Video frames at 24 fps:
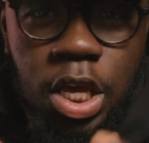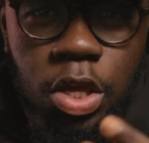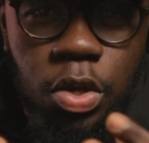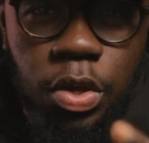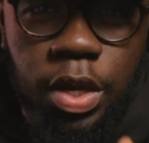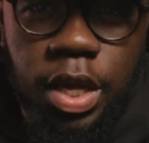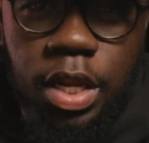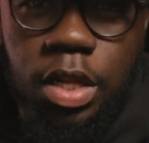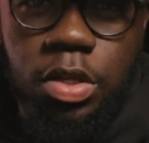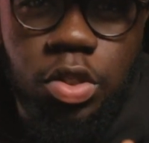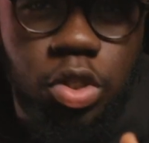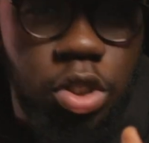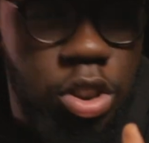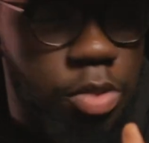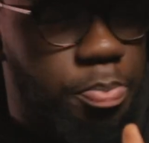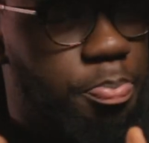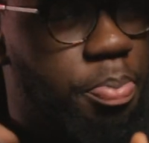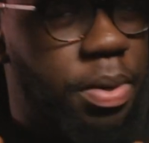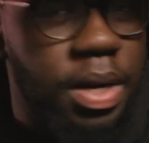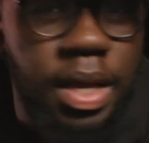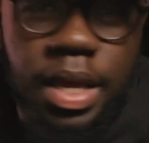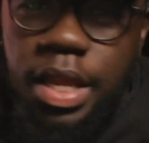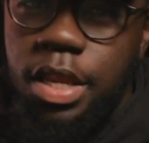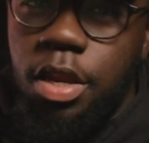you can just
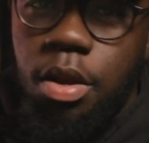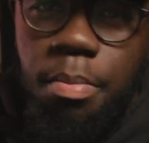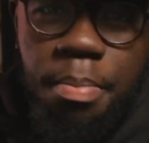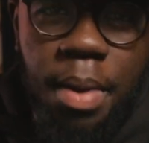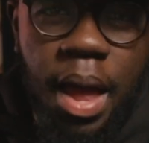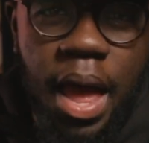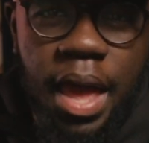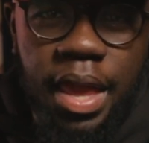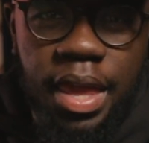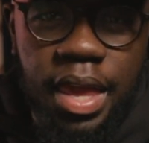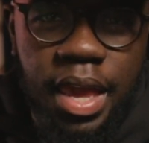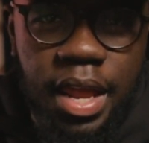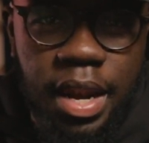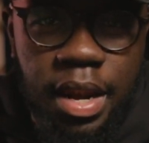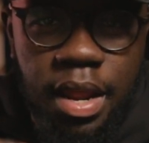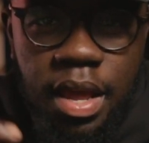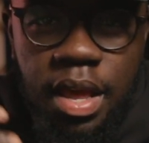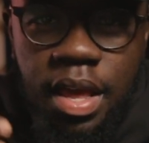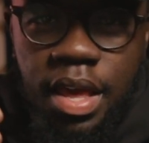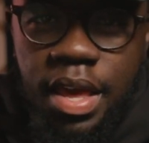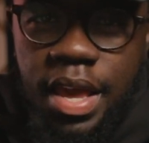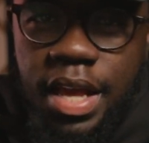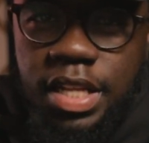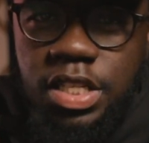put it in your bag and
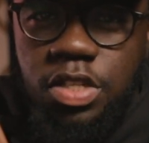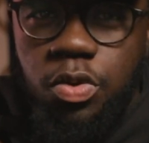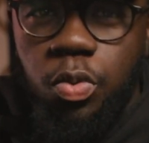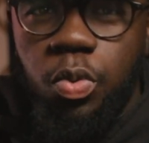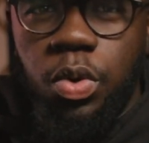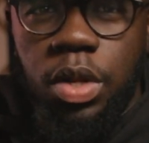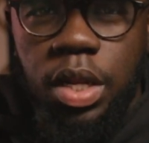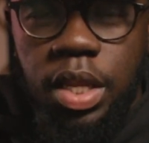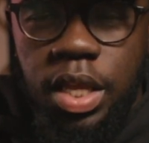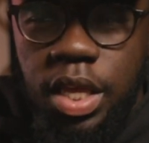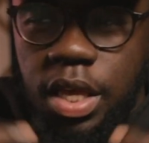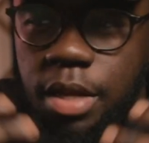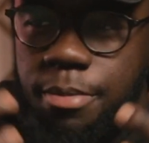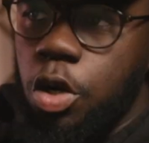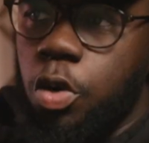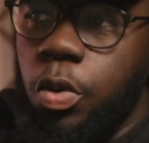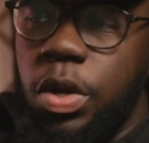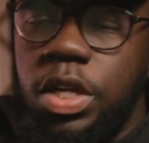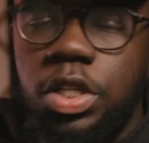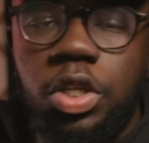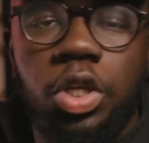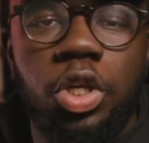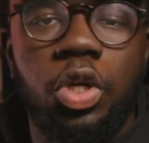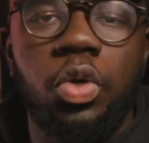it's really
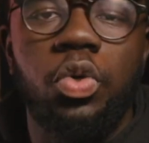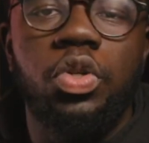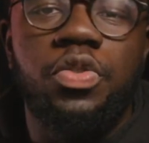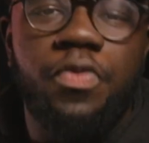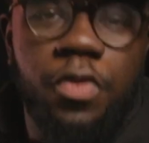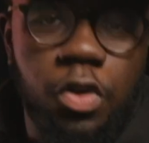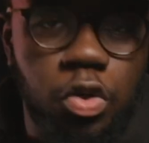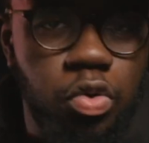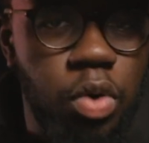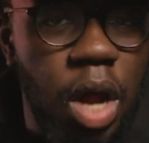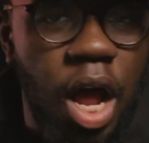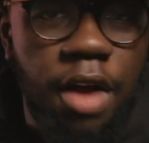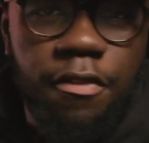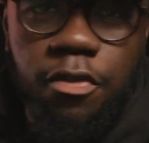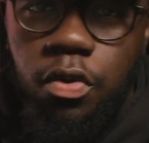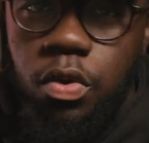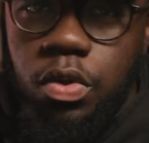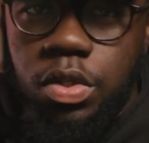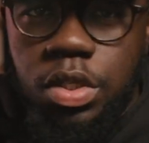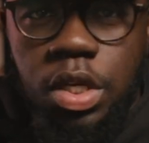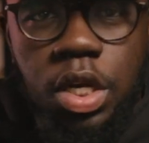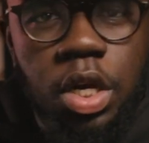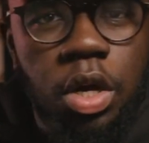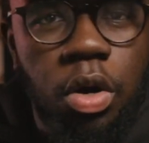great to use for
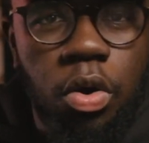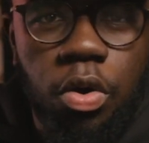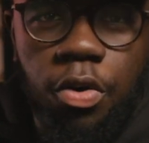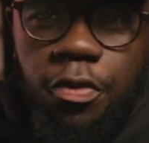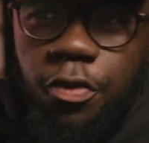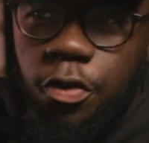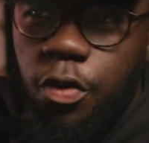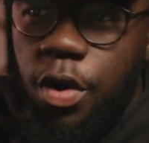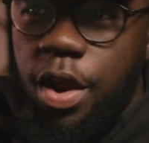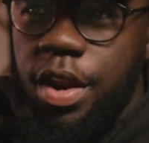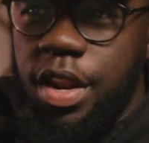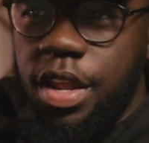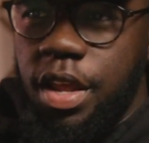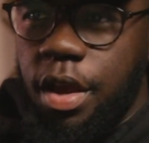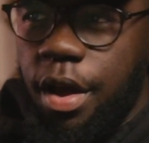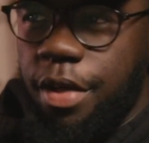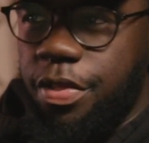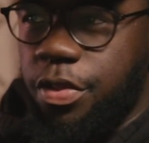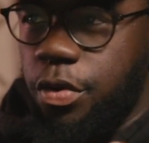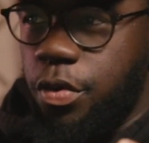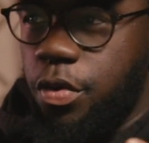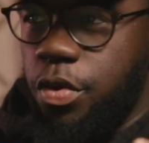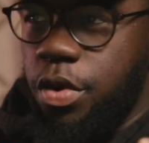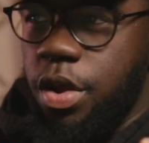travels or for any
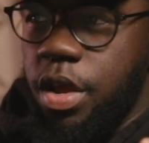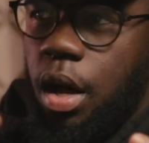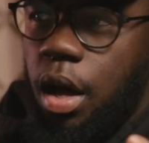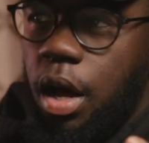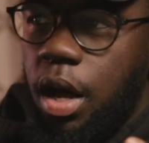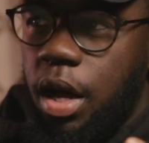other